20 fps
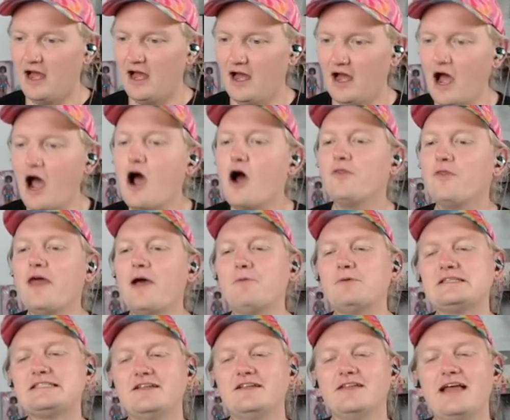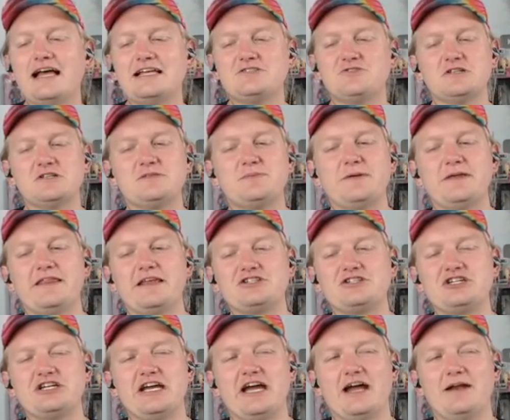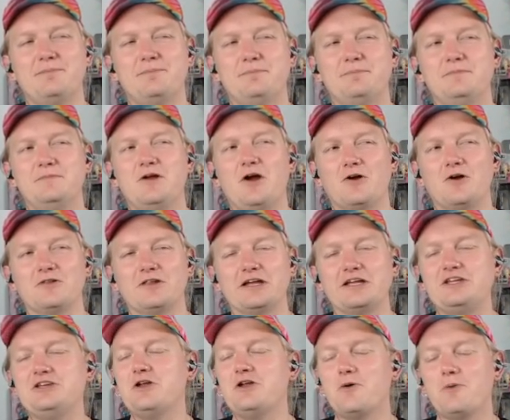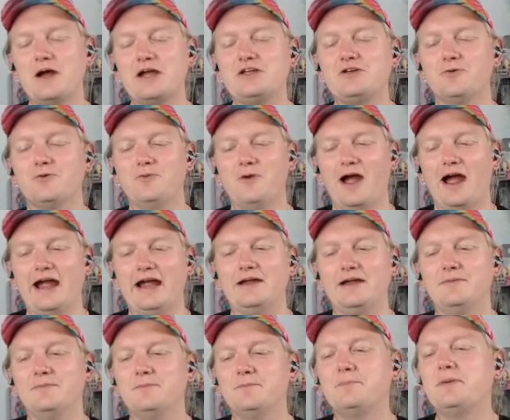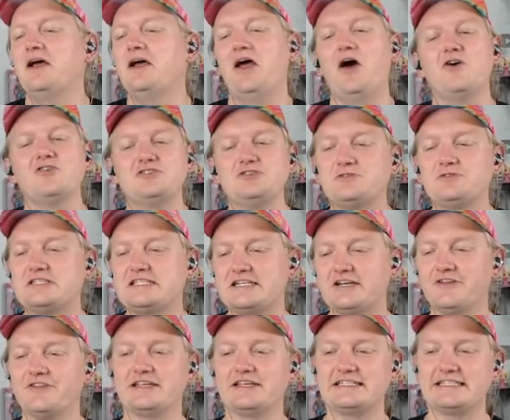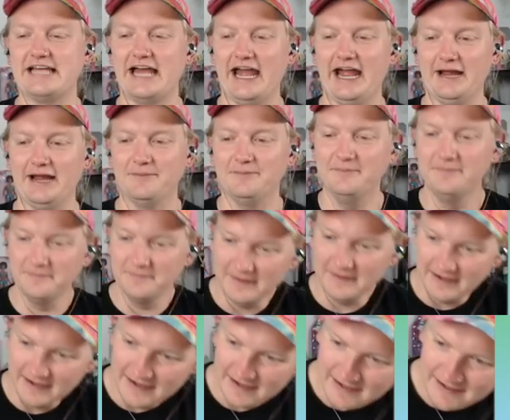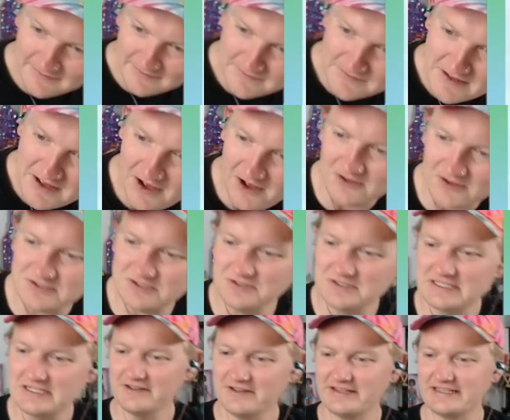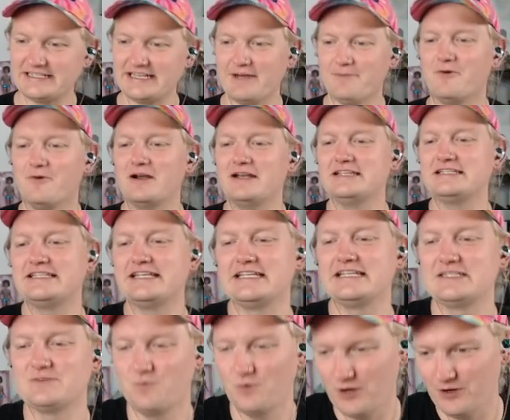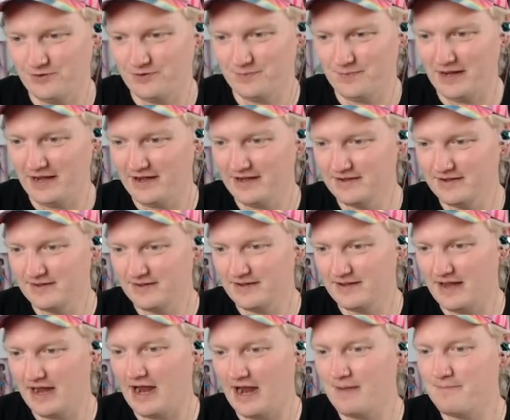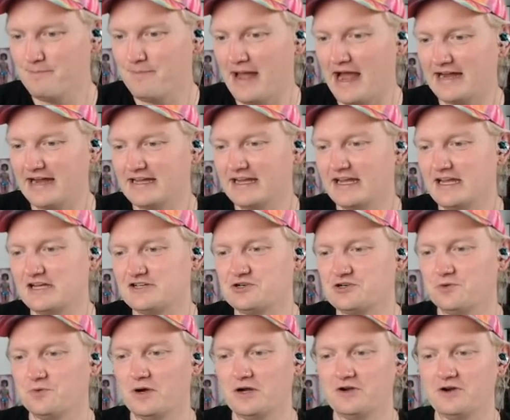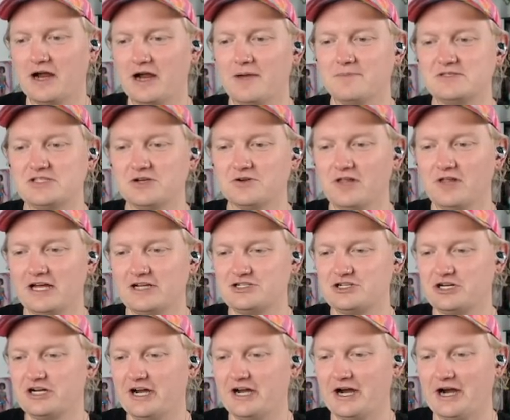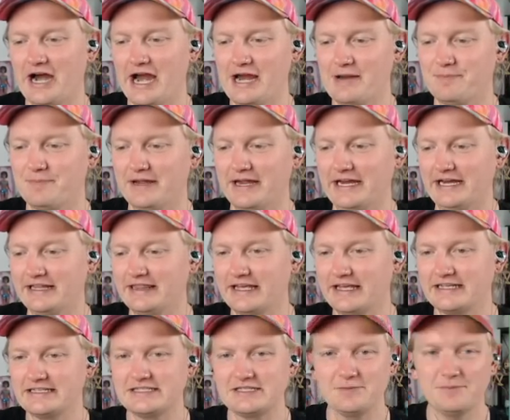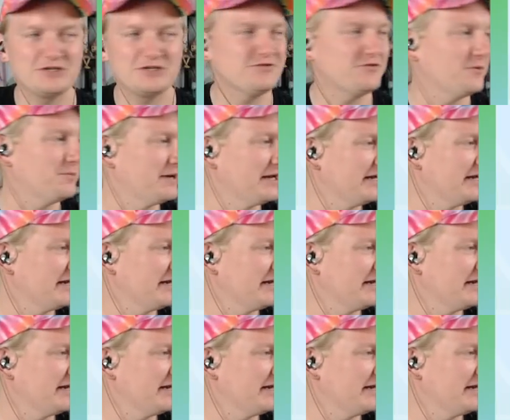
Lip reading: Oh, that was the last recipe that she had garlic. You know what? You're right. But also still the same. Also still the same. What is this, Wauma? I'm back in case you're wondering. I'm so glad you're here, AP. Thanks so much for being